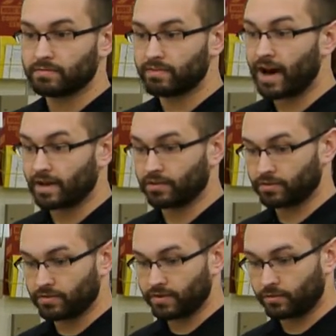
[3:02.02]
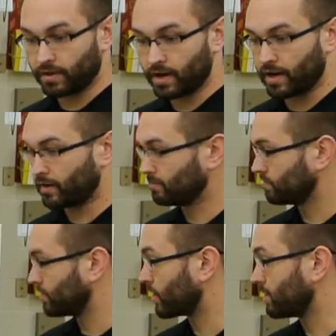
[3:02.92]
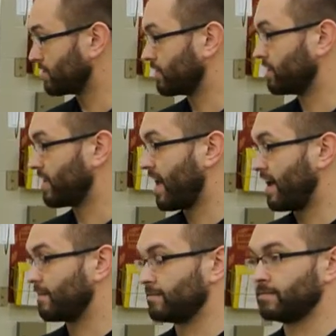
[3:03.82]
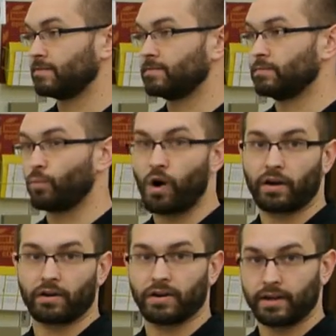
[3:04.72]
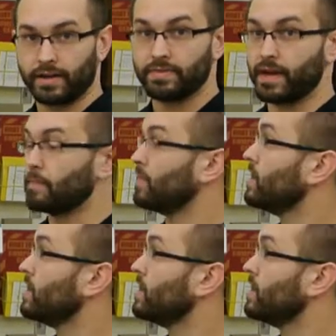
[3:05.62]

vials and thermistors have water in them.